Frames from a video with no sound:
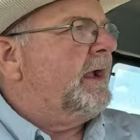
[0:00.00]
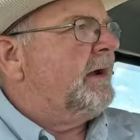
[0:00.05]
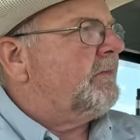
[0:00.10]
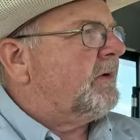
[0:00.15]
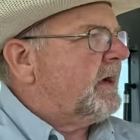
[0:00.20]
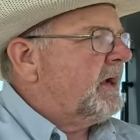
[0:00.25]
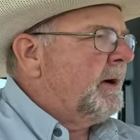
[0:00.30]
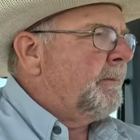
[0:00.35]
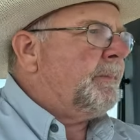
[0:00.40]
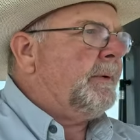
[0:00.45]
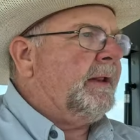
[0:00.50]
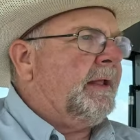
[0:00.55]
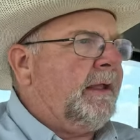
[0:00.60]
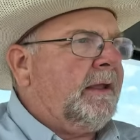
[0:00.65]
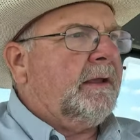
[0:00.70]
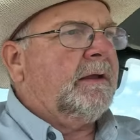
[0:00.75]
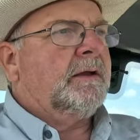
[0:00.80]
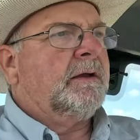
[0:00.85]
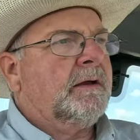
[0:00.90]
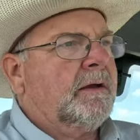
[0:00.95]
have a
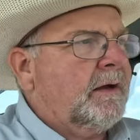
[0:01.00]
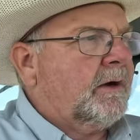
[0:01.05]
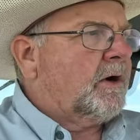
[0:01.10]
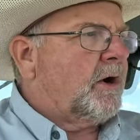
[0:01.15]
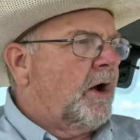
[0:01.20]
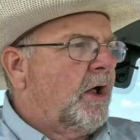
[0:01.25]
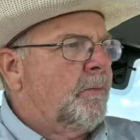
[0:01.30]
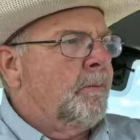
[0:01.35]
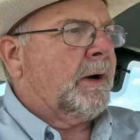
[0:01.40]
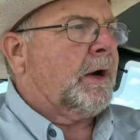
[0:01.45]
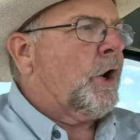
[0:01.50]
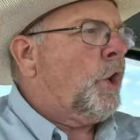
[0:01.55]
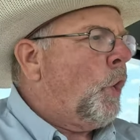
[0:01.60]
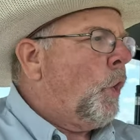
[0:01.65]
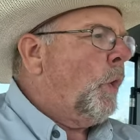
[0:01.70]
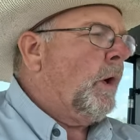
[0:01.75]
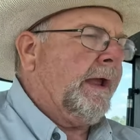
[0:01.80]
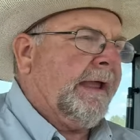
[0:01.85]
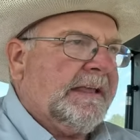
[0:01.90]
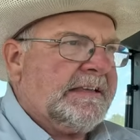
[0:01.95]
company called
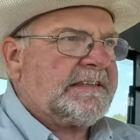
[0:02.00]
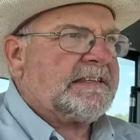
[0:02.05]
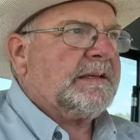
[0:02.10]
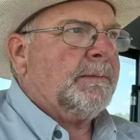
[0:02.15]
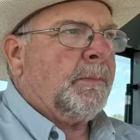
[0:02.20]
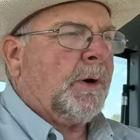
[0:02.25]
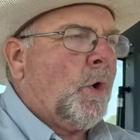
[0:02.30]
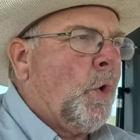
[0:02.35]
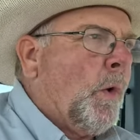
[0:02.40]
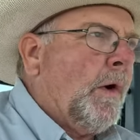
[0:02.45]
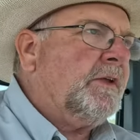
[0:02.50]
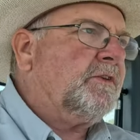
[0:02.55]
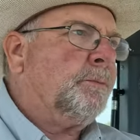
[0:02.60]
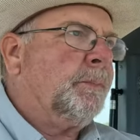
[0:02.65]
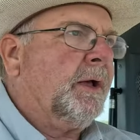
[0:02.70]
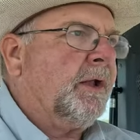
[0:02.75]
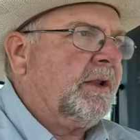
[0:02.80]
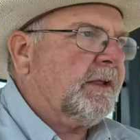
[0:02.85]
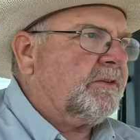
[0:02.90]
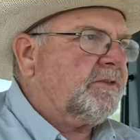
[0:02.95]
McCoy's, McCoy's
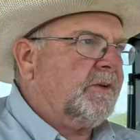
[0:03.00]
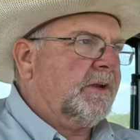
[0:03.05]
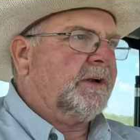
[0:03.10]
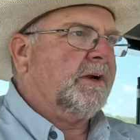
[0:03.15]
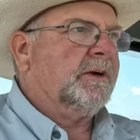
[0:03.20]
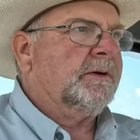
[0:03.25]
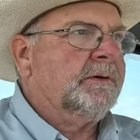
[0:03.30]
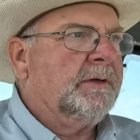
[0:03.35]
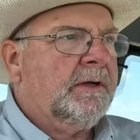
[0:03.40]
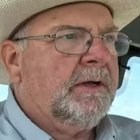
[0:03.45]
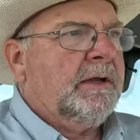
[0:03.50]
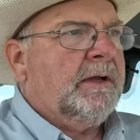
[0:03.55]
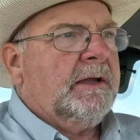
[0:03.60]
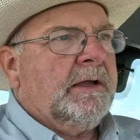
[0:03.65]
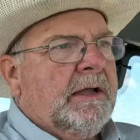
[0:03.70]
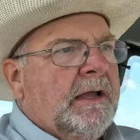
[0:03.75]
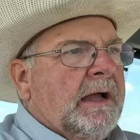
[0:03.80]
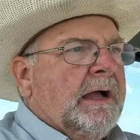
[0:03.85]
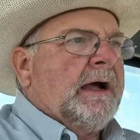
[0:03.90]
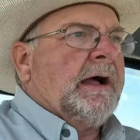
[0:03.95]
Building Center.
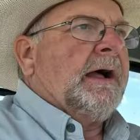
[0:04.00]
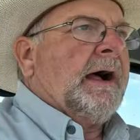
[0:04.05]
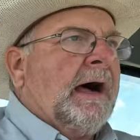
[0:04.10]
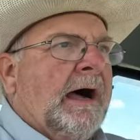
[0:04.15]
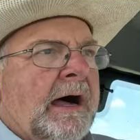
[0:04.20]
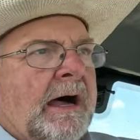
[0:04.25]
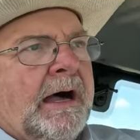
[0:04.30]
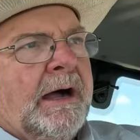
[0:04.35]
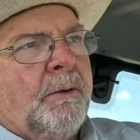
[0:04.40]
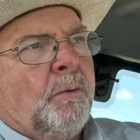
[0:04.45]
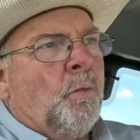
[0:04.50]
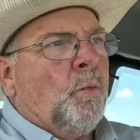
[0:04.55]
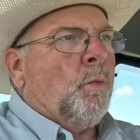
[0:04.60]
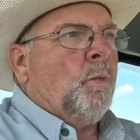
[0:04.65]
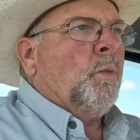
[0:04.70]
Uh,